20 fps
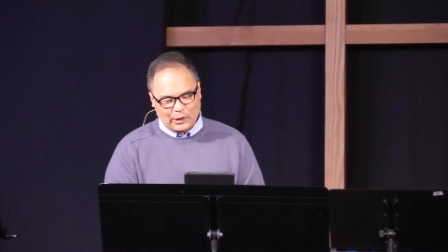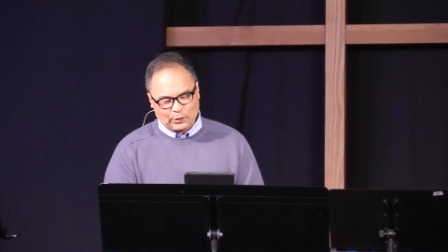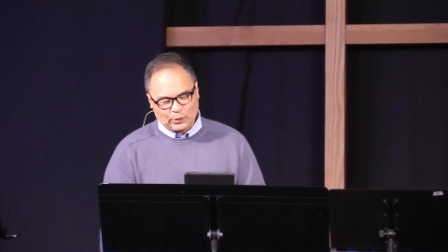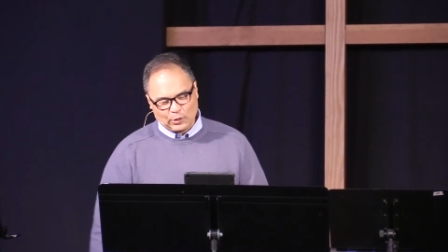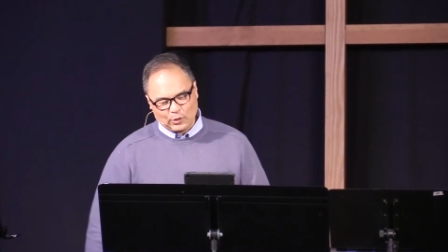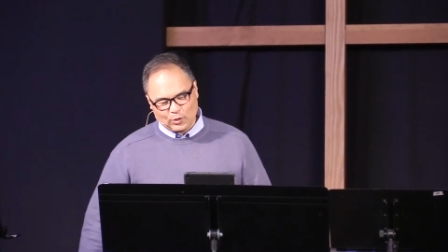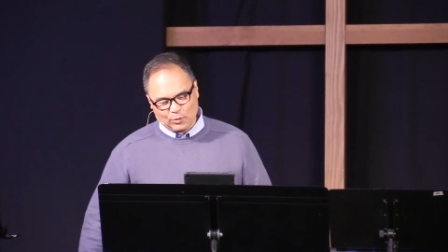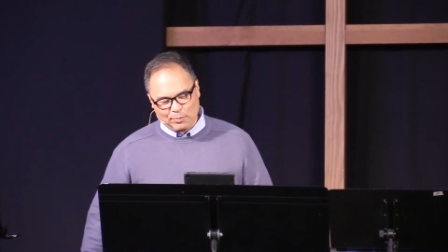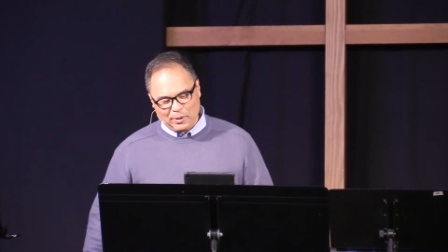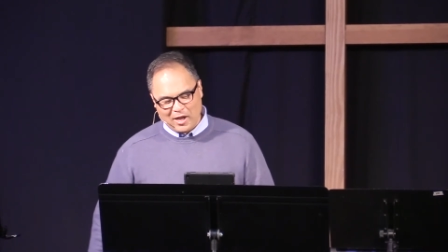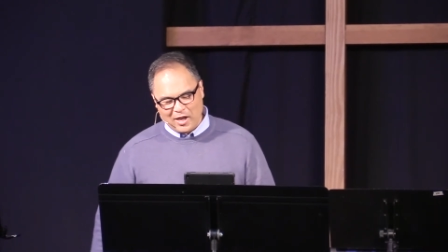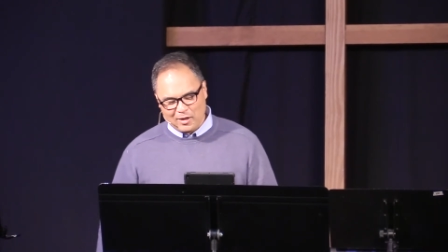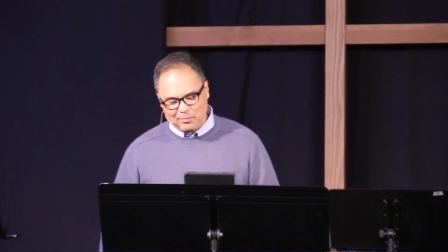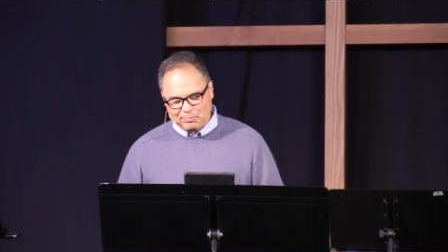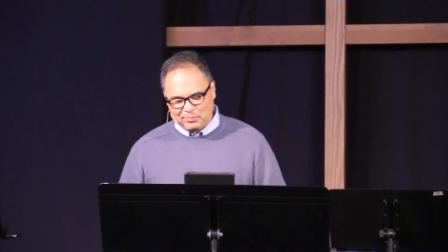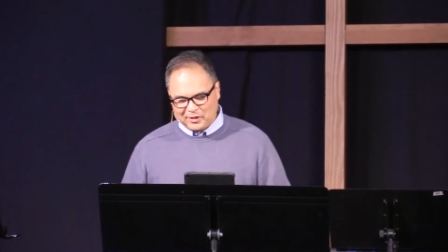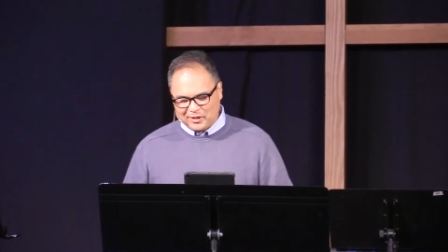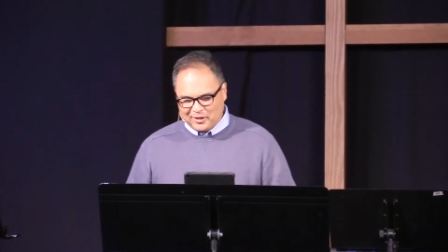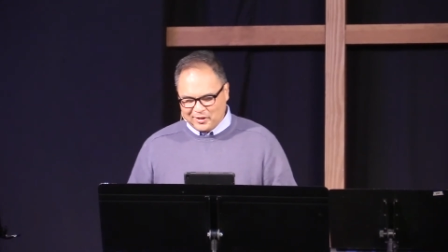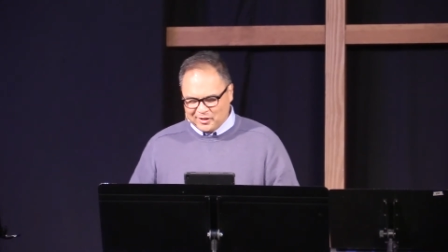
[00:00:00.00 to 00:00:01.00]
We
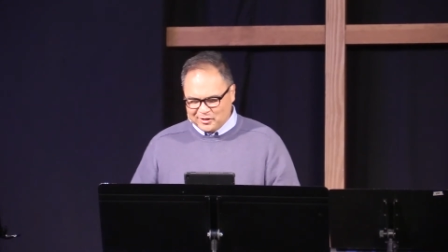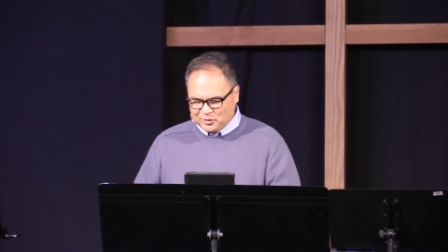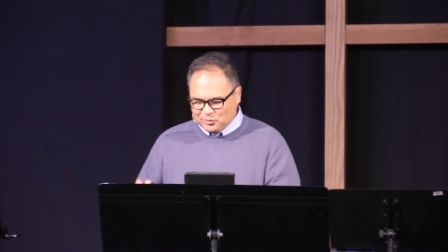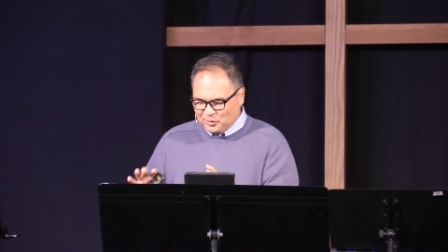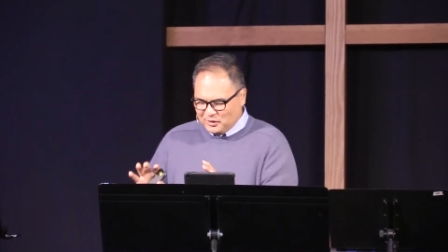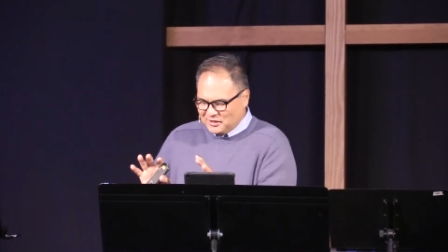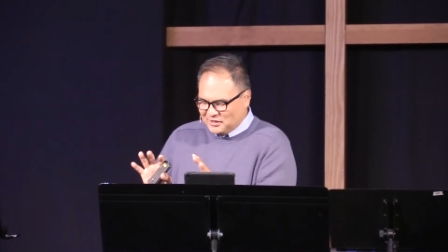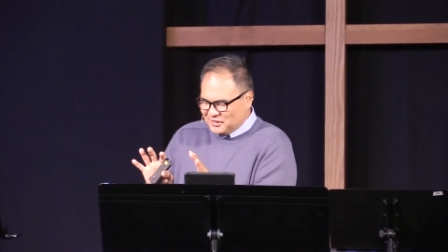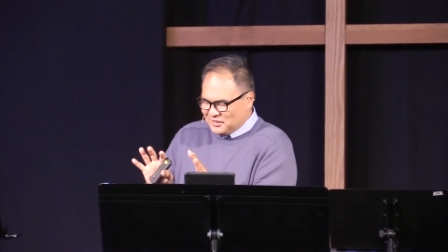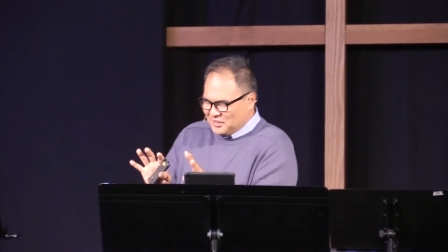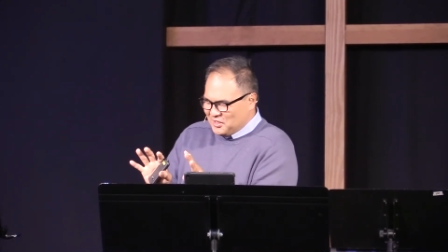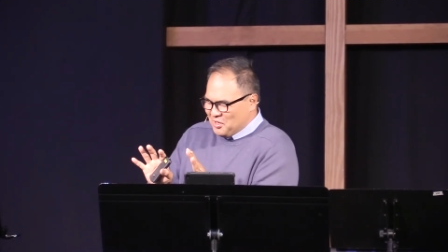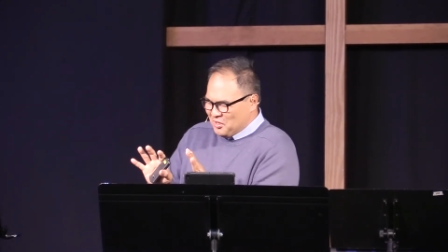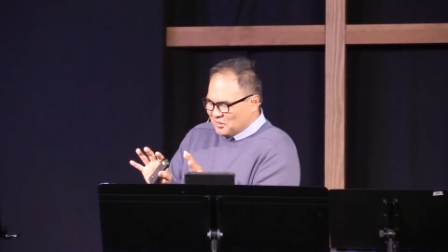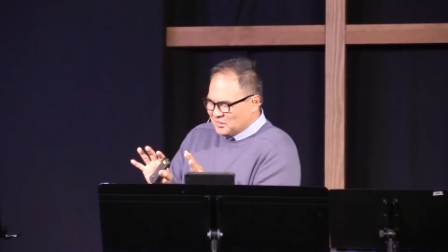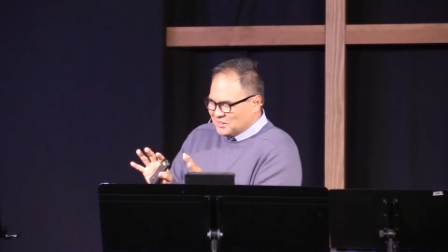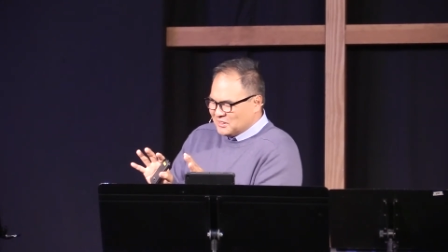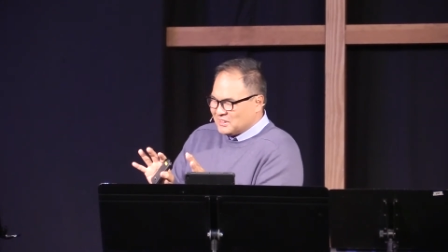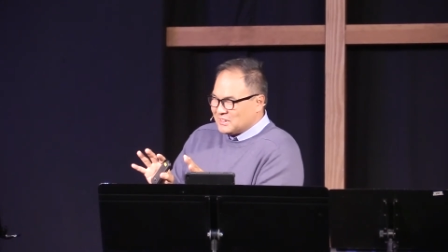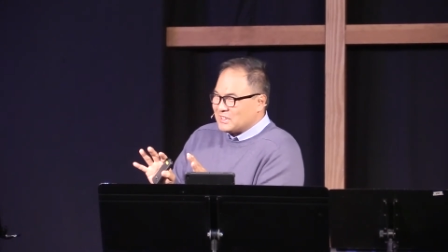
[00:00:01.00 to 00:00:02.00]
repent because we see
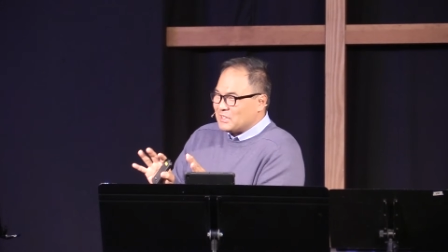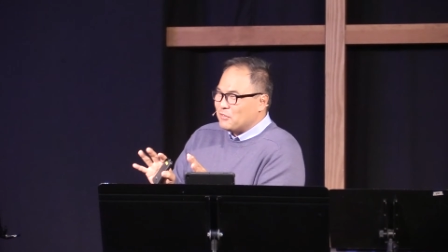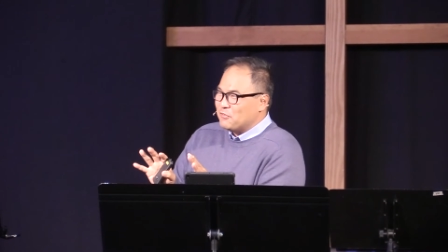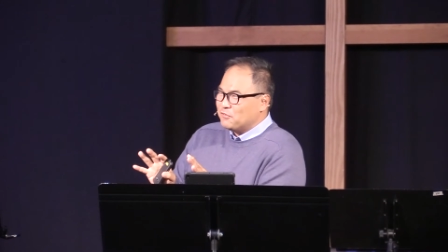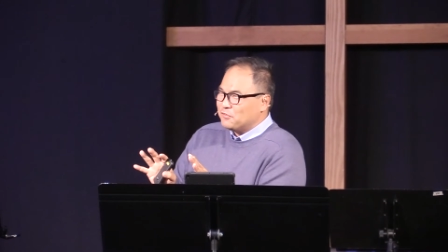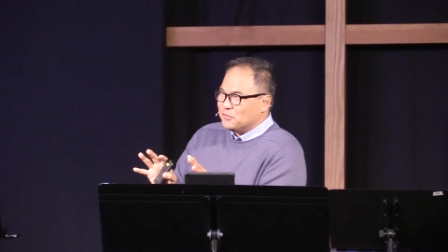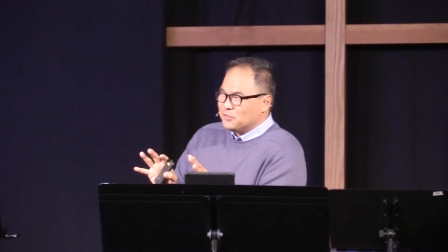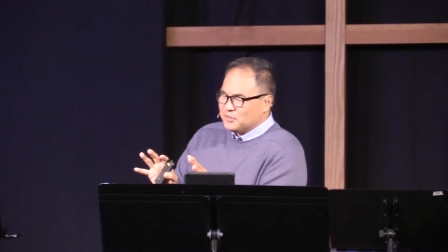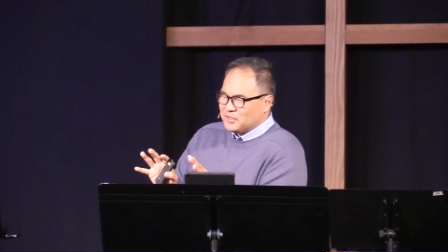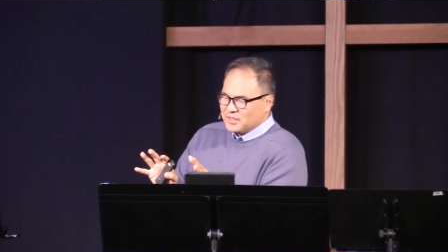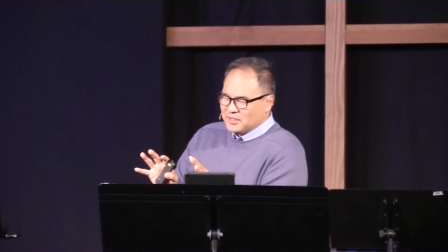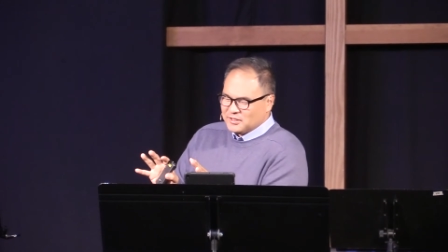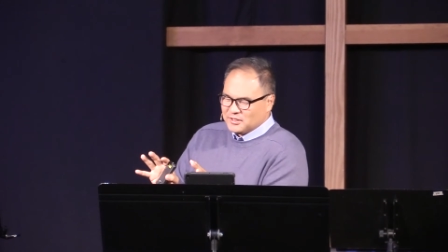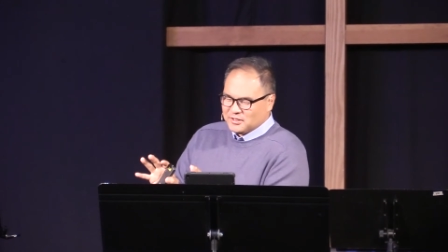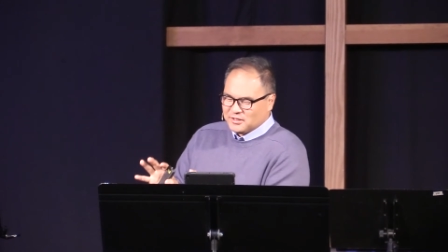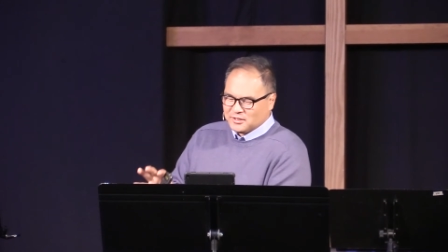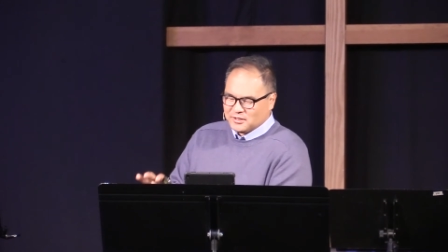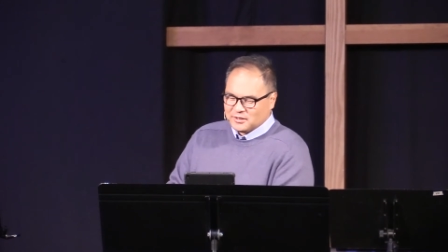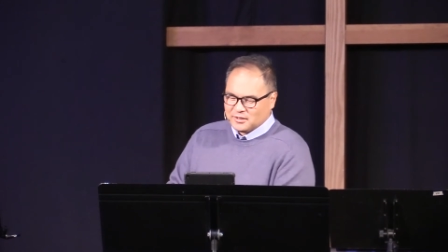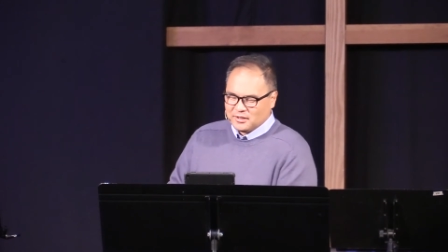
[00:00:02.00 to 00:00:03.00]
our
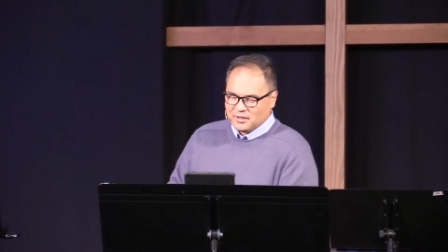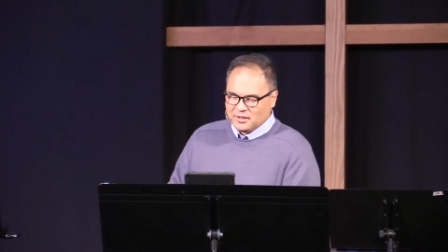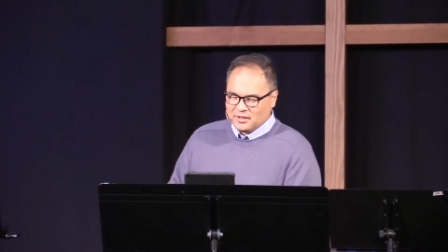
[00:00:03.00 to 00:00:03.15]
sinfulness.